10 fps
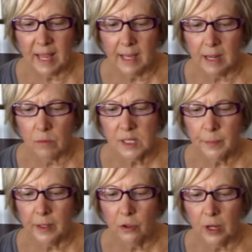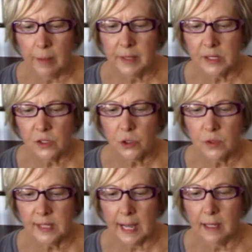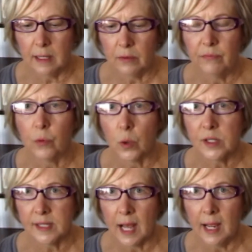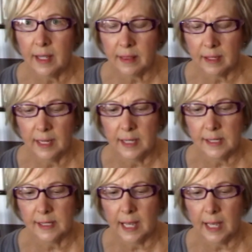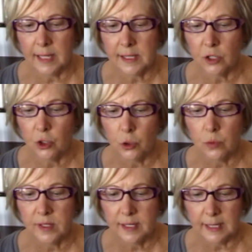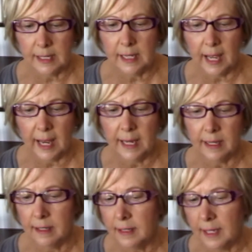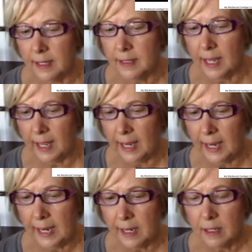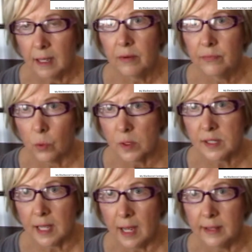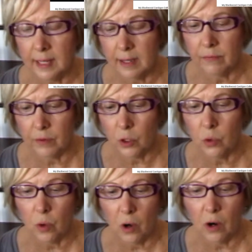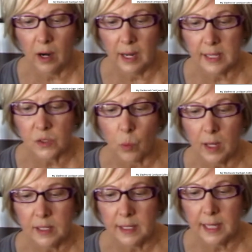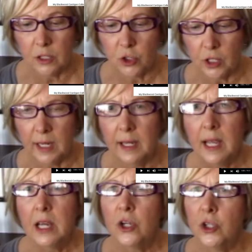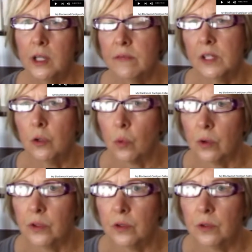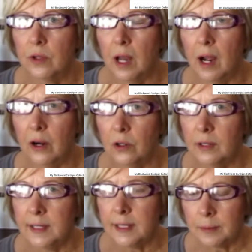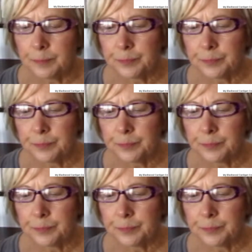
and I will spell her name. It's Suzanna Forsythe, and it's S U Z A N N A, Forsythe, F O R S Y T H E. She lives in Northern Ireland.